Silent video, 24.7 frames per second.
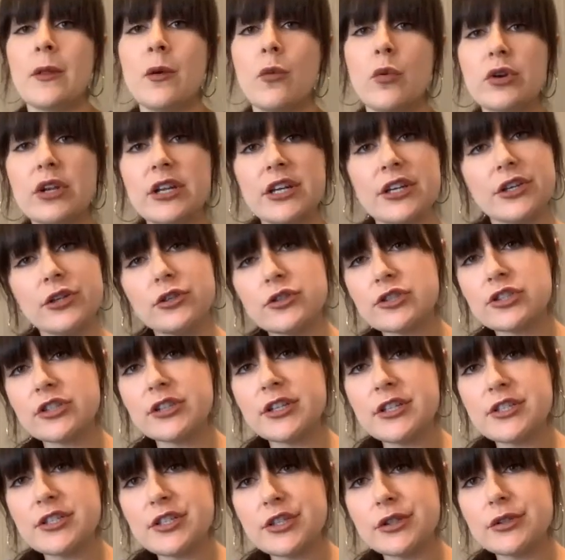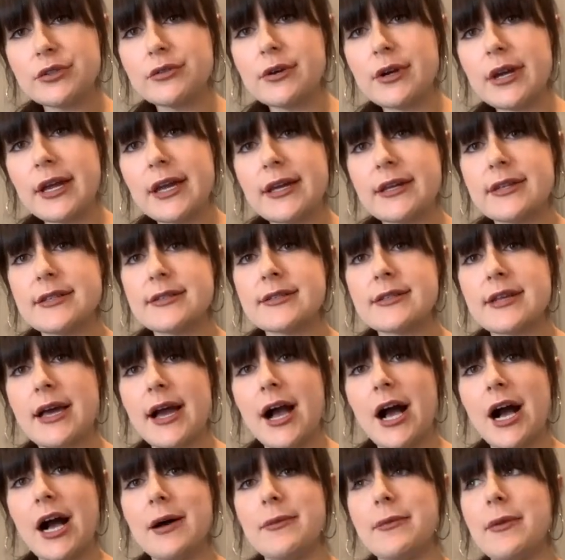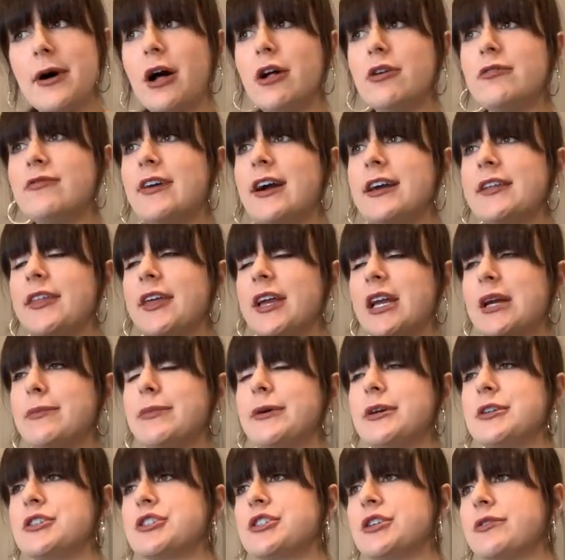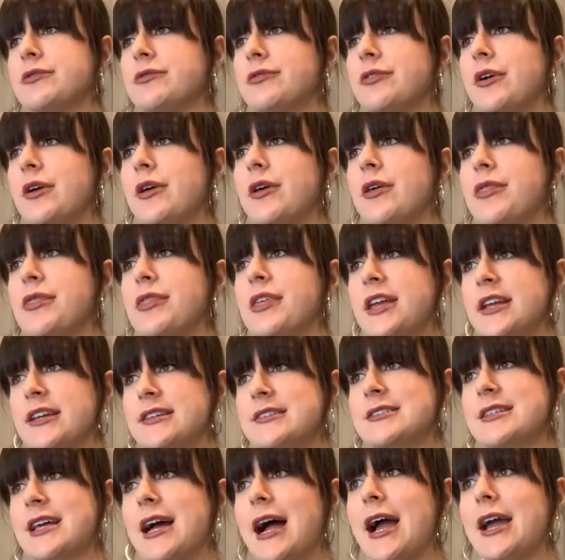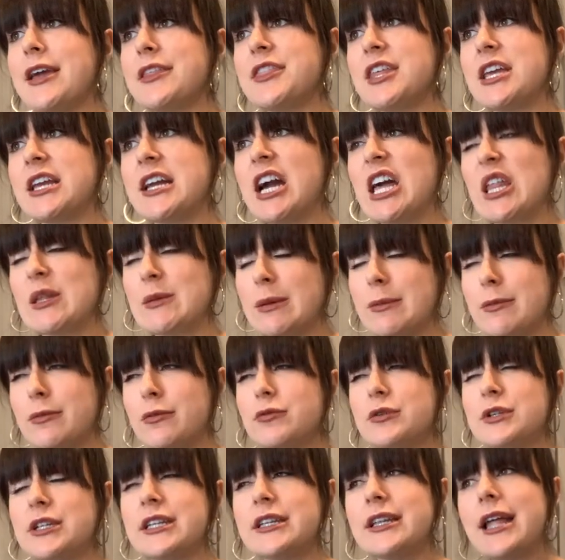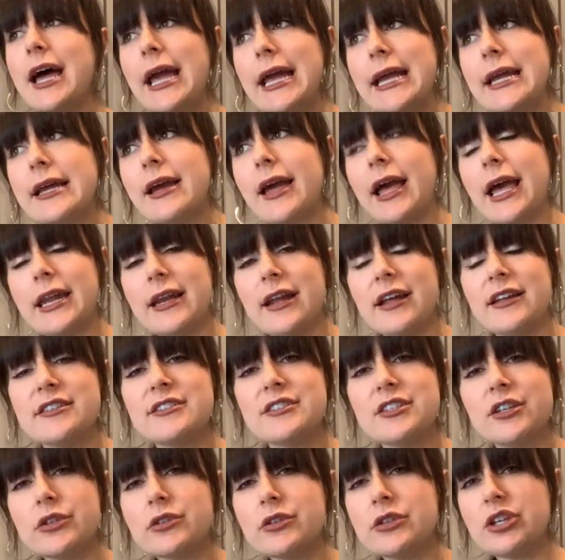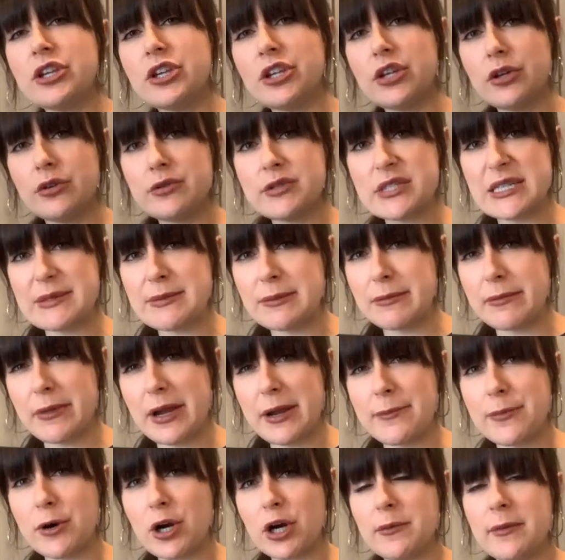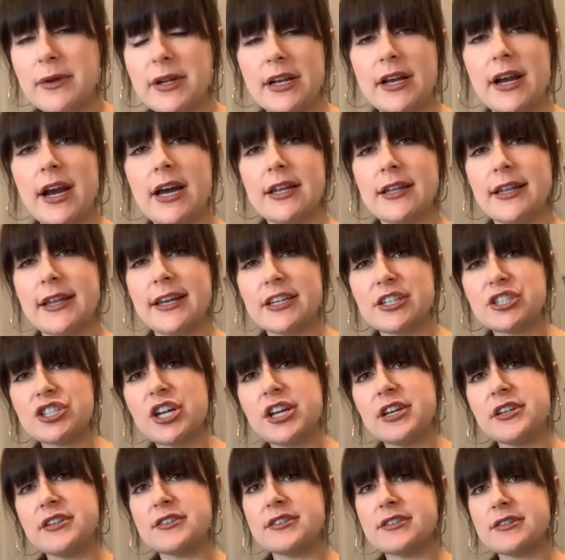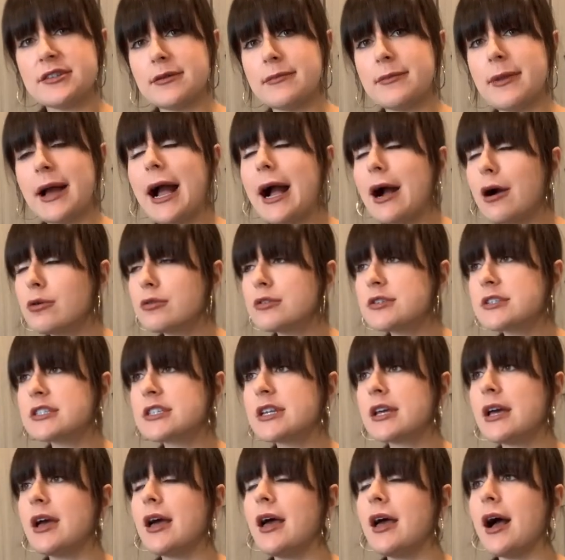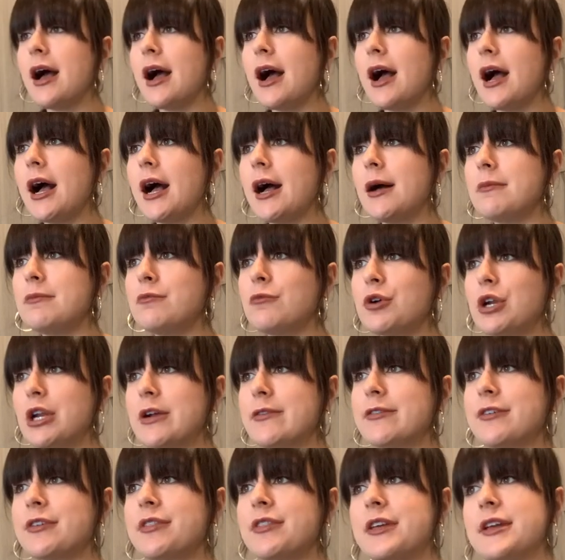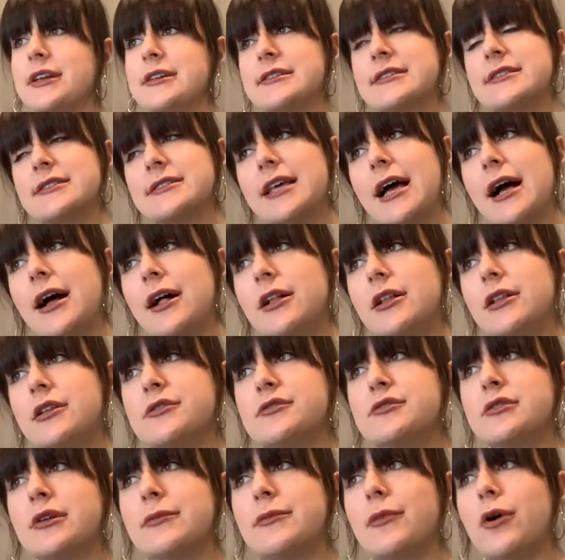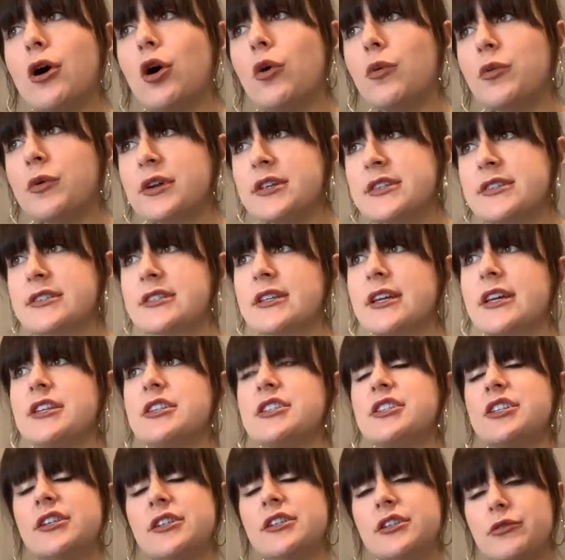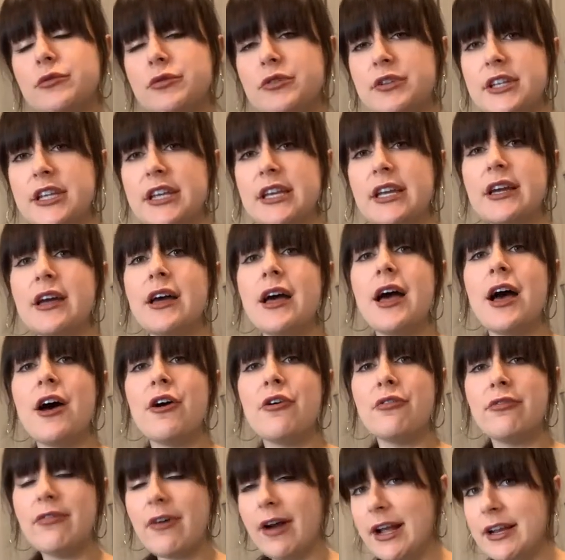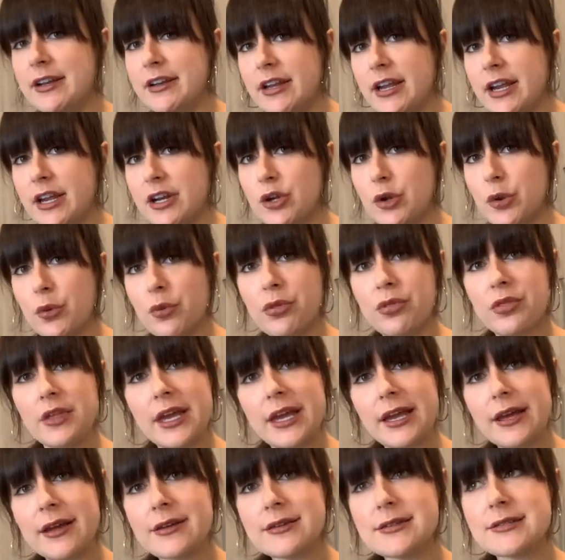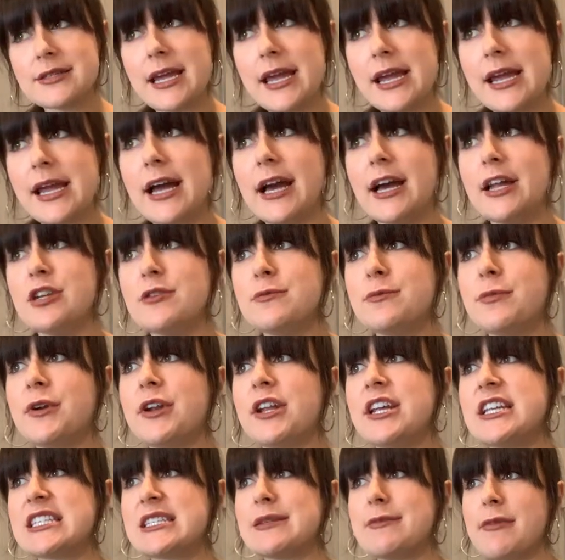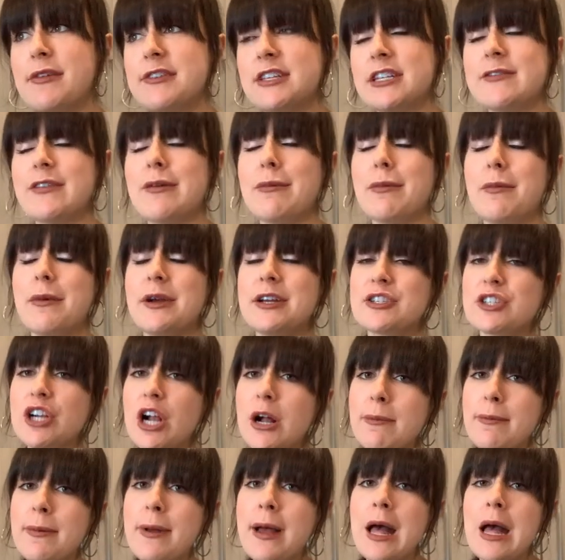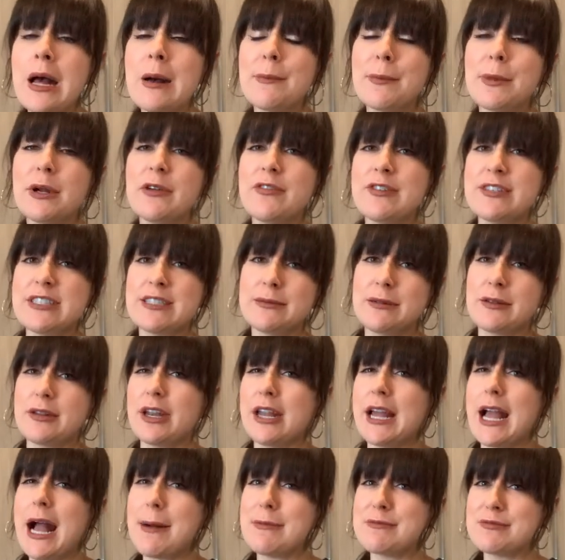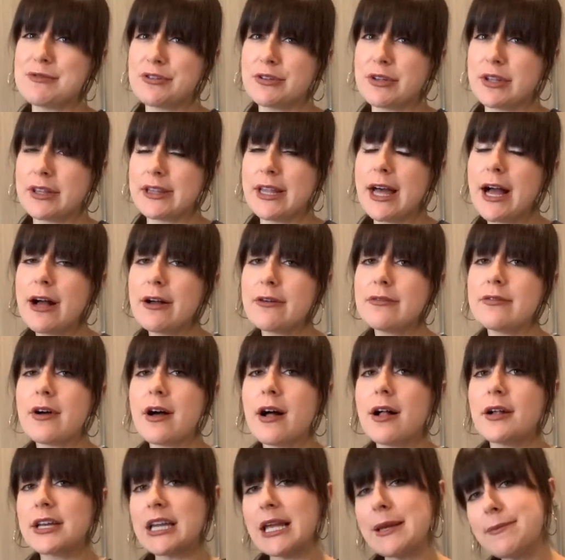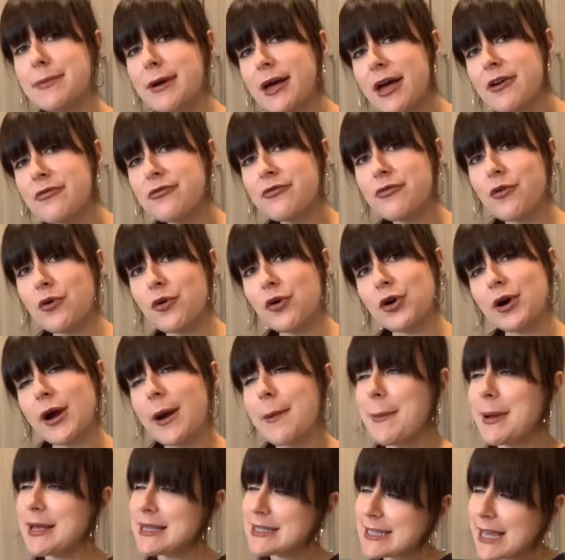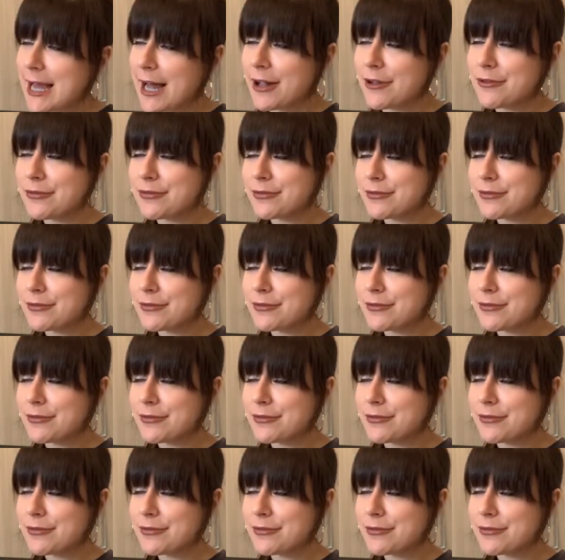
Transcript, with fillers: what I usually do is um, I'll find like a bunch of things that I think other people would like and I still use them in my apartment and kind of like change them out um, whenever things sell. So I'm always continually finding new things and putting some of the stuff up in my shop. But if it's something that I absolutely love, I'll keep it for myself.